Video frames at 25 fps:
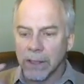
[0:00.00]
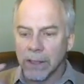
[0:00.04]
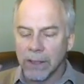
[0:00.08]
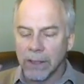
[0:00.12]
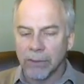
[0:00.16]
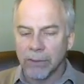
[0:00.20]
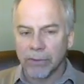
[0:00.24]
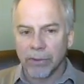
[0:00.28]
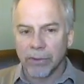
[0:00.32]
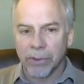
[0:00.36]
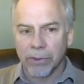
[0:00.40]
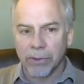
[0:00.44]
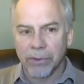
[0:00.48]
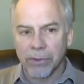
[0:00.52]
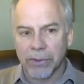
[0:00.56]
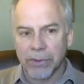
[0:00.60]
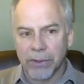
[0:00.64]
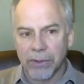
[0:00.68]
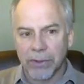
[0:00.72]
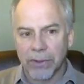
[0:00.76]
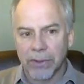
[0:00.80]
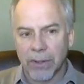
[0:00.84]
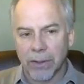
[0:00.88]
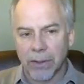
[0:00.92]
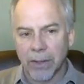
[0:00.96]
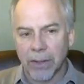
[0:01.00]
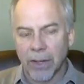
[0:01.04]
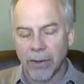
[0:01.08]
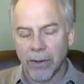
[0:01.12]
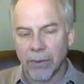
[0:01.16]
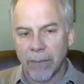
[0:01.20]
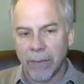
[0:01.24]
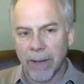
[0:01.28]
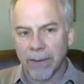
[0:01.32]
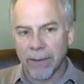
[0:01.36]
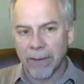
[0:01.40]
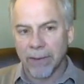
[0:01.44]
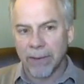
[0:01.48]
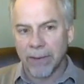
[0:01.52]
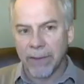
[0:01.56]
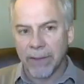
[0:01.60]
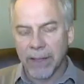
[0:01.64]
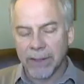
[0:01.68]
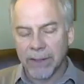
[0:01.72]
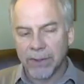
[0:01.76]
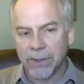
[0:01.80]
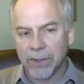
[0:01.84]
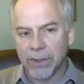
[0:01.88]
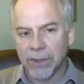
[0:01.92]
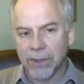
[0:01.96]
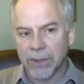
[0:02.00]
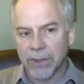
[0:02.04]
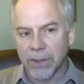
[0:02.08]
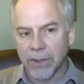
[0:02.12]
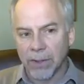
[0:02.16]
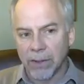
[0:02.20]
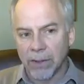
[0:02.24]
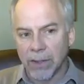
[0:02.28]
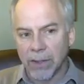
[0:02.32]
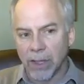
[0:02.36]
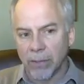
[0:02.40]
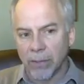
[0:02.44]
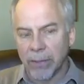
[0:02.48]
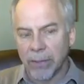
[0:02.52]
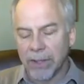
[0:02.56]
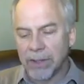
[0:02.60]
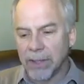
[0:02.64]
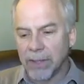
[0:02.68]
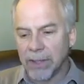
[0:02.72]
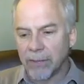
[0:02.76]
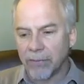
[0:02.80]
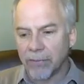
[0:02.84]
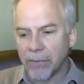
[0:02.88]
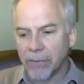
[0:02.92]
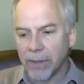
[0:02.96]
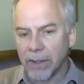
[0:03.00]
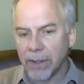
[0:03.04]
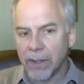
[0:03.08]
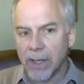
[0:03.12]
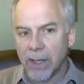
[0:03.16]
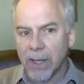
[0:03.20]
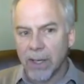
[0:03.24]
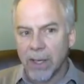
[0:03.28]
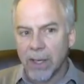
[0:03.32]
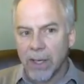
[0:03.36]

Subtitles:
introduces another method that's just a little bit different,